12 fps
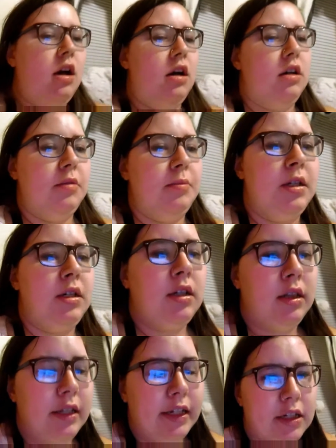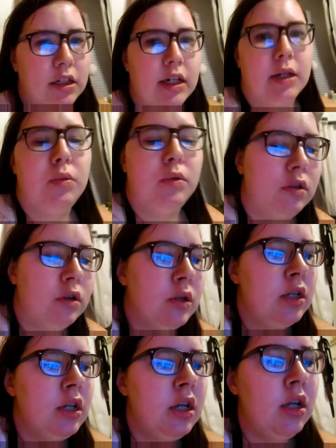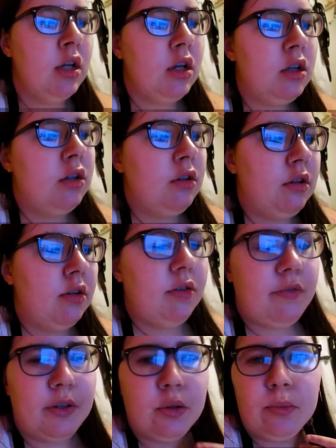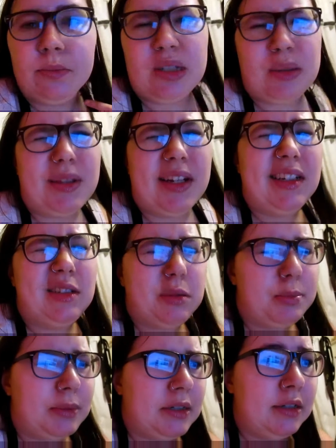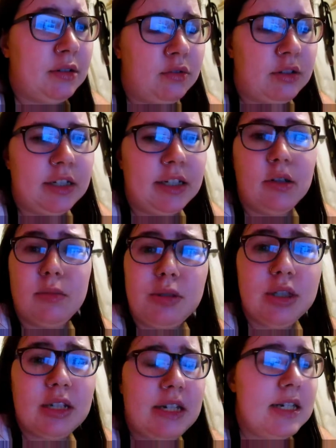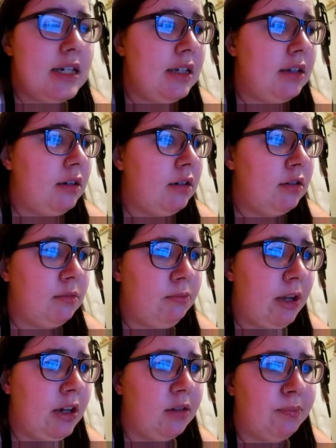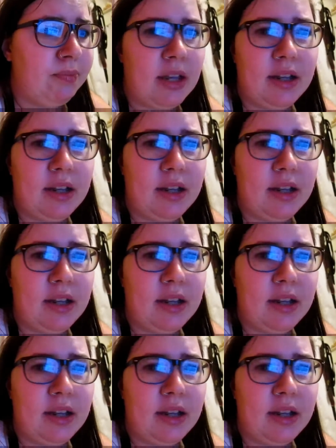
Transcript: um, later I will film something else, but right now I'm just eating and yeah,